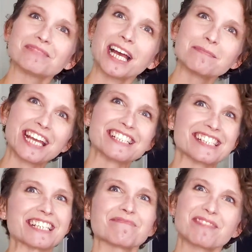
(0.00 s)
I'm
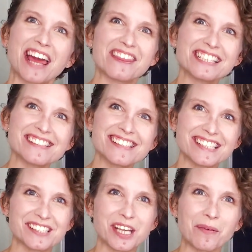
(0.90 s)
Kacie, and this
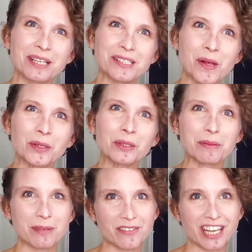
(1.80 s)
is Going Solar
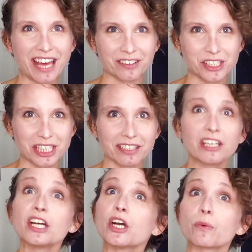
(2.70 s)
with Pivot Energy,
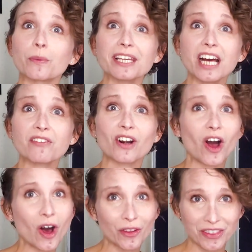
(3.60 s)
where we cover
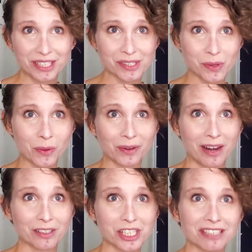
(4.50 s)
all things solar
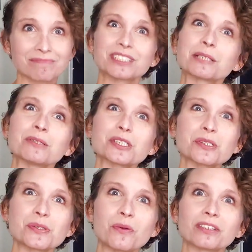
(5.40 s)
energy,
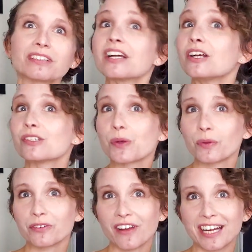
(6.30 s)
commercial solar,
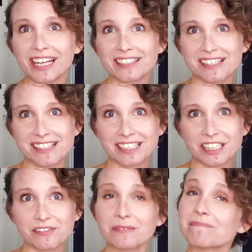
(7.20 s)
solar finance
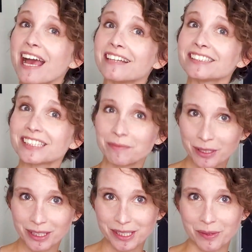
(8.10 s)
incentives, and
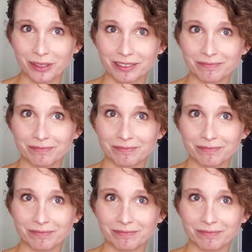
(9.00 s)
community solar.